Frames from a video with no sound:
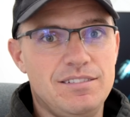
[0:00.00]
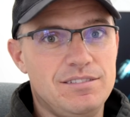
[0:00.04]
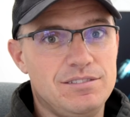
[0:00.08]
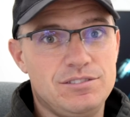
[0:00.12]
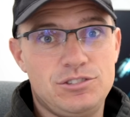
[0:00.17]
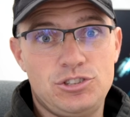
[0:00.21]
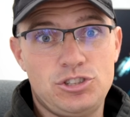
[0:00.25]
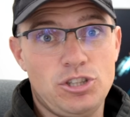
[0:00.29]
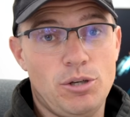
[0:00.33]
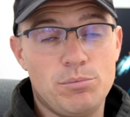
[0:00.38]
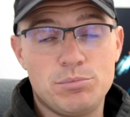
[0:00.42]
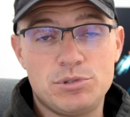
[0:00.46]

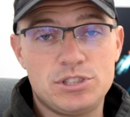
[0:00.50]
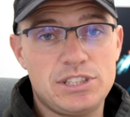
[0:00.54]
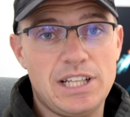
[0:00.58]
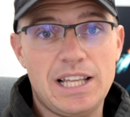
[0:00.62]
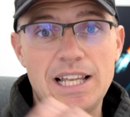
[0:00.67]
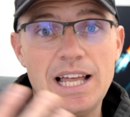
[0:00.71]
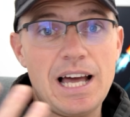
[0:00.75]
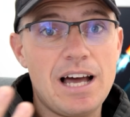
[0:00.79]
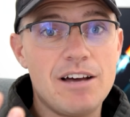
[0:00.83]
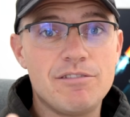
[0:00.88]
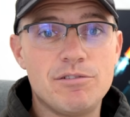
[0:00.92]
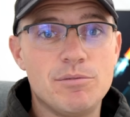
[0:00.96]
shops
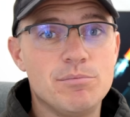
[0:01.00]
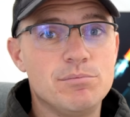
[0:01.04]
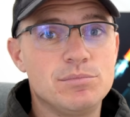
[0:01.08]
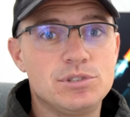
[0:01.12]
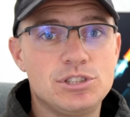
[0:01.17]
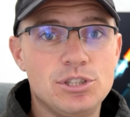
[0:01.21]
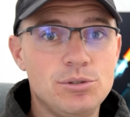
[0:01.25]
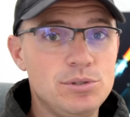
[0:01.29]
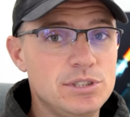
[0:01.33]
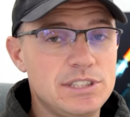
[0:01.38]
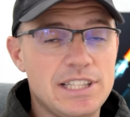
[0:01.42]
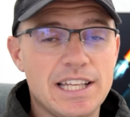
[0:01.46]
sell out of them. As
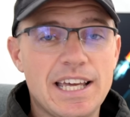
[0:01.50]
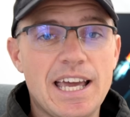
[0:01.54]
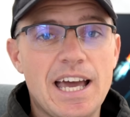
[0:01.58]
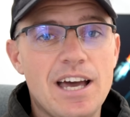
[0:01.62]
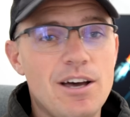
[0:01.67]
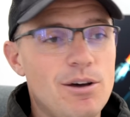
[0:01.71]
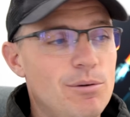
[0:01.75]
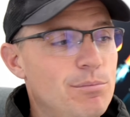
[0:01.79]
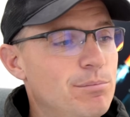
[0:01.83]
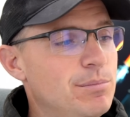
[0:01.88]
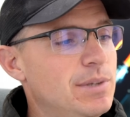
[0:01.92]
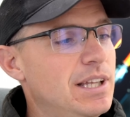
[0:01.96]
soon as they
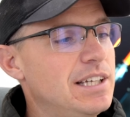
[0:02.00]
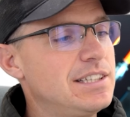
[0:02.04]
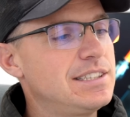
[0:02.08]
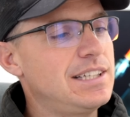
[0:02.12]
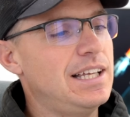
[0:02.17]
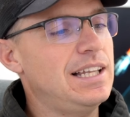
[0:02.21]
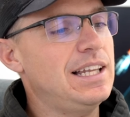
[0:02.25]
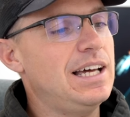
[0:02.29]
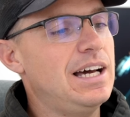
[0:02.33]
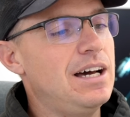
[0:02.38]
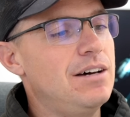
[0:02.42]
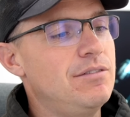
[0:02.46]
get them, they
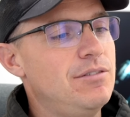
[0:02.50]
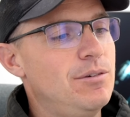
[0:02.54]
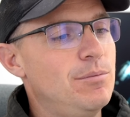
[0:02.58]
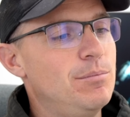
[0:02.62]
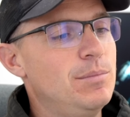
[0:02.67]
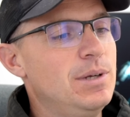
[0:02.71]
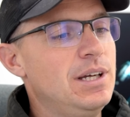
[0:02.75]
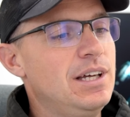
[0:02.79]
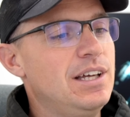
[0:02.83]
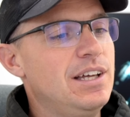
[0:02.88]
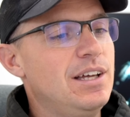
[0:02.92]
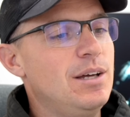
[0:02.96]
sell out of them.
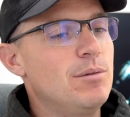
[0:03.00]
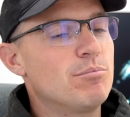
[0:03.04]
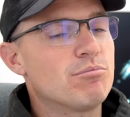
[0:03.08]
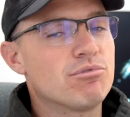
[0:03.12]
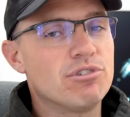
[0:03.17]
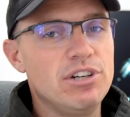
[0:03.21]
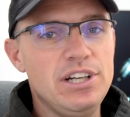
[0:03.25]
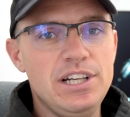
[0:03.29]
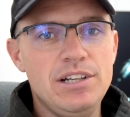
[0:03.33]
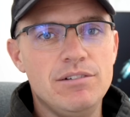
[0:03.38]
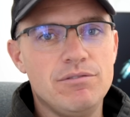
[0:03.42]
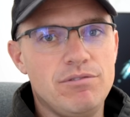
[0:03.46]

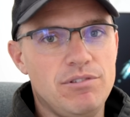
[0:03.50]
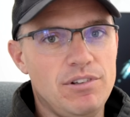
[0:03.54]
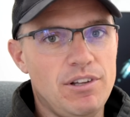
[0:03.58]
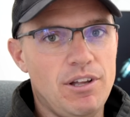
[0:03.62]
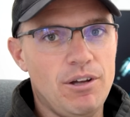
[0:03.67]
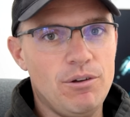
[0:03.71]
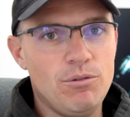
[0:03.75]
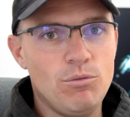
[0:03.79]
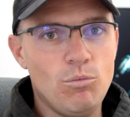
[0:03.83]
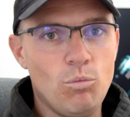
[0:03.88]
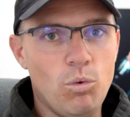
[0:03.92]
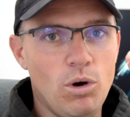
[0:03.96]
Brilliant
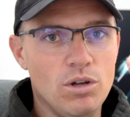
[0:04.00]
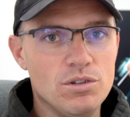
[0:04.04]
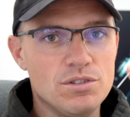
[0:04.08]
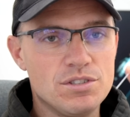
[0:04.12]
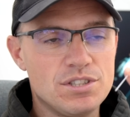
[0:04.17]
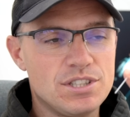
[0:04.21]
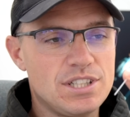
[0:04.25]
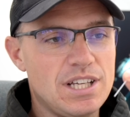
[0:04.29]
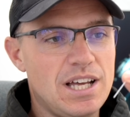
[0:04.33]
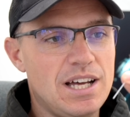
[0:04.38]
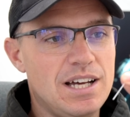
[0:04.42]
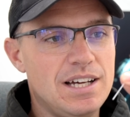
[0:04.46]
float, one
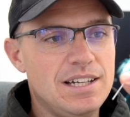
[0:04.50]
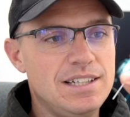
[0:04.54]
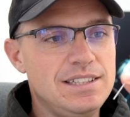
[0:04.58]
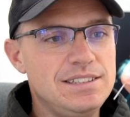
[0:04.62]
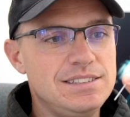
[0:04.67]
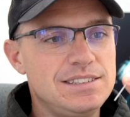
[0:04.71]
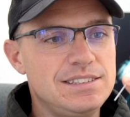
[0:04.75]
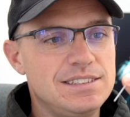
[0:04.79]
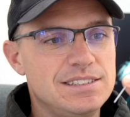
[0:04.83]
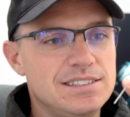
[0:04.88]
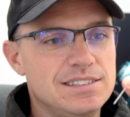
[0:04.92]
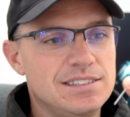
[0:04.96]

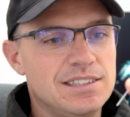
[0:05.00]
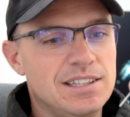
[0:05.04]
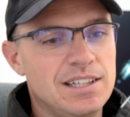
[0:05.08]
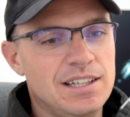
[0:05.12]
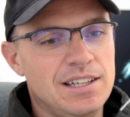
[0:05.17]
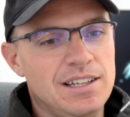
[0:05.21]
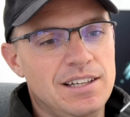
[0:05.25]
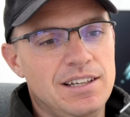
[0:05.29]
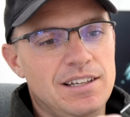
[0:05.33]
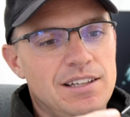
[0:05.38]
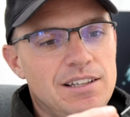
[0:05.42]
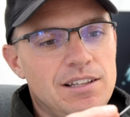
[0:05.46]
size,
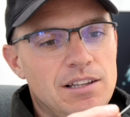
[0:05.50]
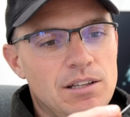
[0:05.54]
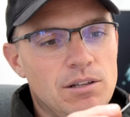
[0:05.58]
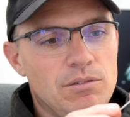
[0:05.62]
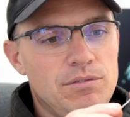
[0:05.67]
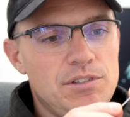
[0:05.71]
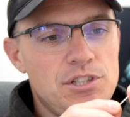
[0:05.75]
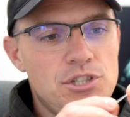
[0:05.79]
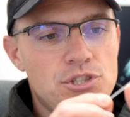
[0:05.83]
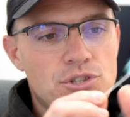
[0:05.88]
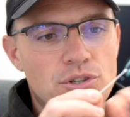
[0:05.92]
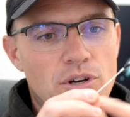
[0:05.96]

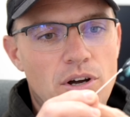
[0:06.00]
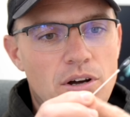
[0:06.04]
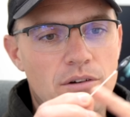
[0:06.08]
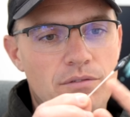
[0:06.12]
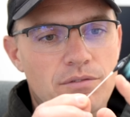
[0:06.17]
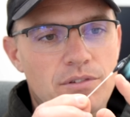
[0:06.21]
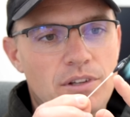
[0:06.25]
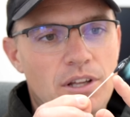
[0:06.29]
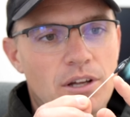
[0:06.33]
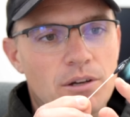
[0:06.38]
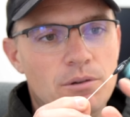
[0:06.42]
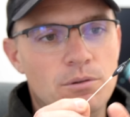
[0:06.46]
lovely short
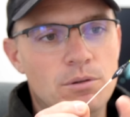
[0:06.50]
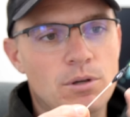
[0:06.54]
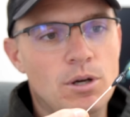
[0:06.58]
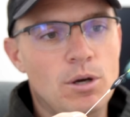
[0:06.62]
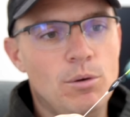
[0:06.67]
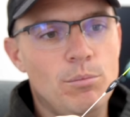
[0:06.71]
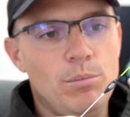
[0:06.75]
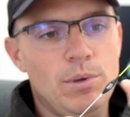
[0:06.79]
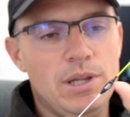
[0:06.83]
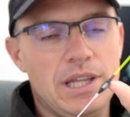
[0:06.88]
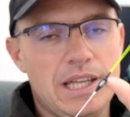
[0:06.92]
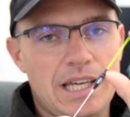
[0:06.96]
float,
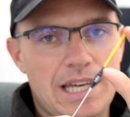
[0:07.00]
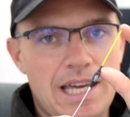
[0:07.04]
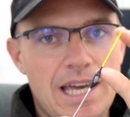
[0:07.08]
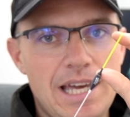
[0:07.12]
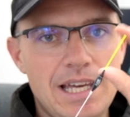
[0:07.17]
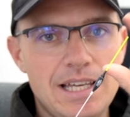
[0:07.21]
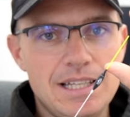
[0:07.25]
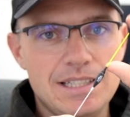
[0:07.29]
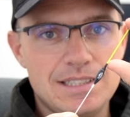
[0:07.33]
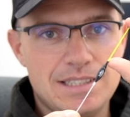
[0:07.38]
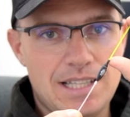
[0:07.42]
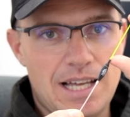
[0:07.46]
but the
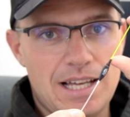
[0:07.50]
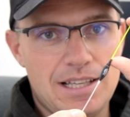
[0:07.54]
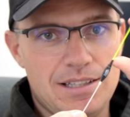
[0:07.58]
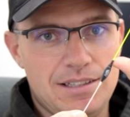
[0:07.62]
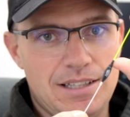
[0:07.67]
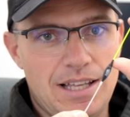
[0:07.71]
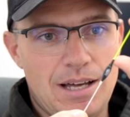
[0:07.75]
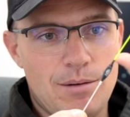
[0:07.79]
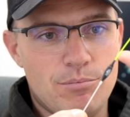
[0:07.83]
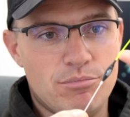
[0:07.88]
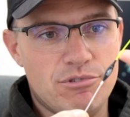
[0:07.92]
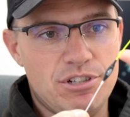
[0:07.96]
key is that
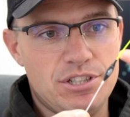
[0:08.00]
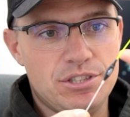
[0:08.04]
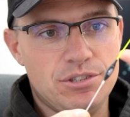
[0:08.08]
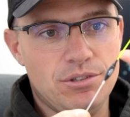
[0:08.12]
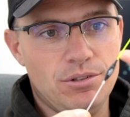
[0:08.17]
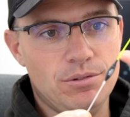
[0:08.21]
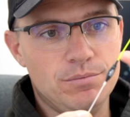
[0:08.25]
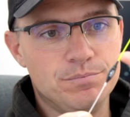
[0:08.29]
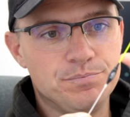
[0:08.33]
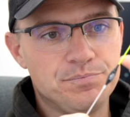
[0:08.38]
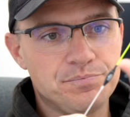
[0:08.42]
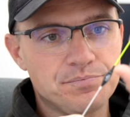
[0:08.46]

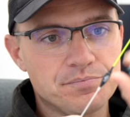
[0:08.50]
bristle.